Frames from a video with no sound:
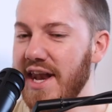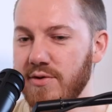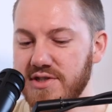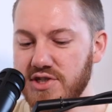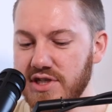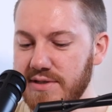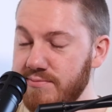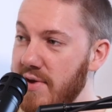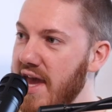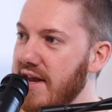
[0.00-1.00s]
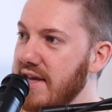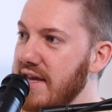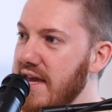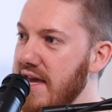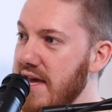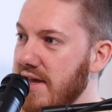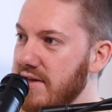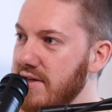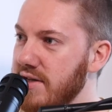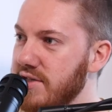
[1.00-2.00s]
And it was just panning
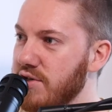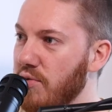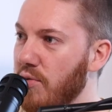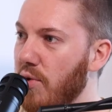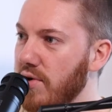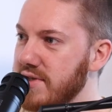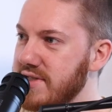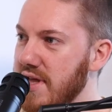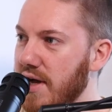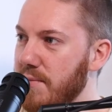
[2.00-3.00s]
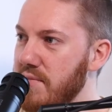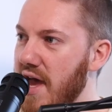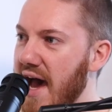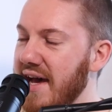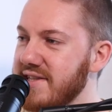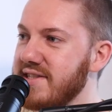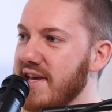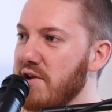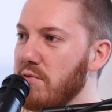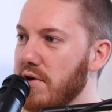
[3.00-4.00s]
in towards them
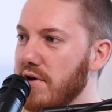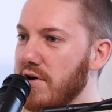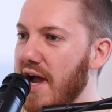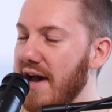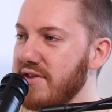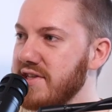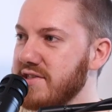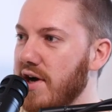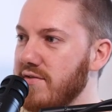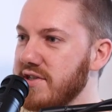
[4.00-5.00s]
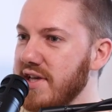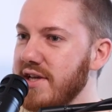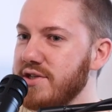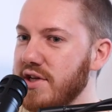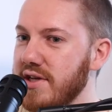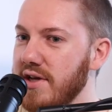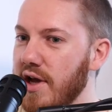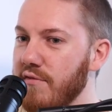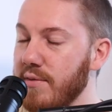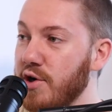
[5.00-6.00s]
as they were having this conversation
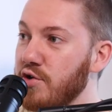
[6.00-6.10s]
from